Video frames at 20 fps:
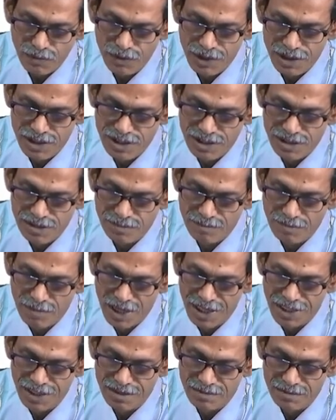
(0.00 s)
which is
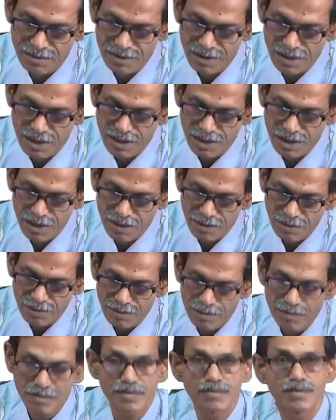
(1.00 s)
my
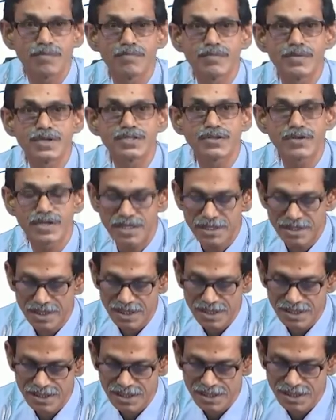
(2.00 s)
major
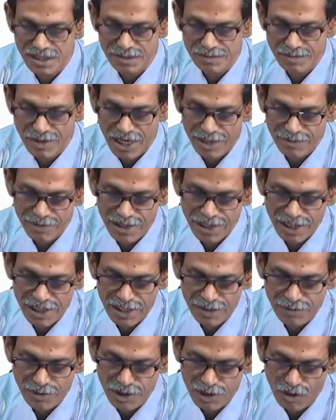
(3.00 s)
interest. This is primary
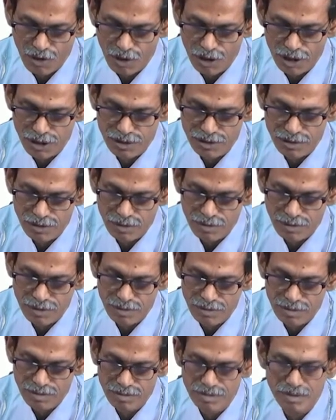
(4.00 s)
antibody also
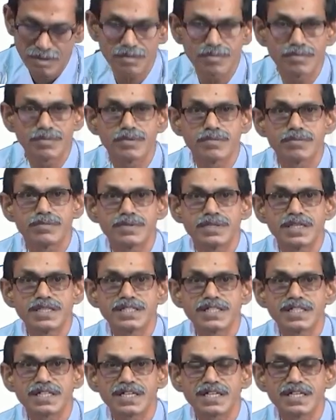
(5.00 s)

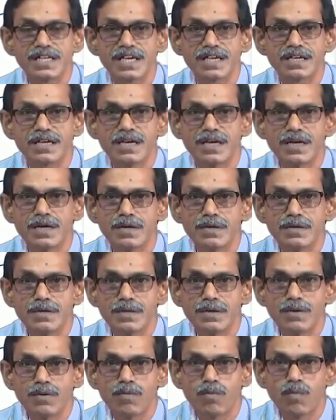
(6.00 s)
designated like
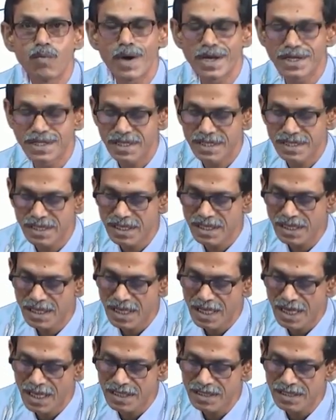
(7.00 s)
1 degree,
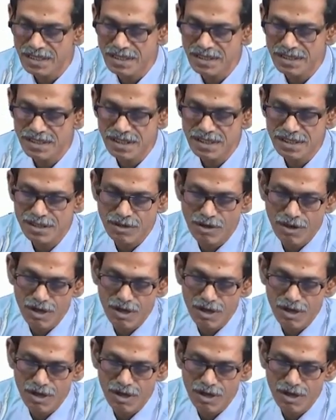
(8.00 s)
and this is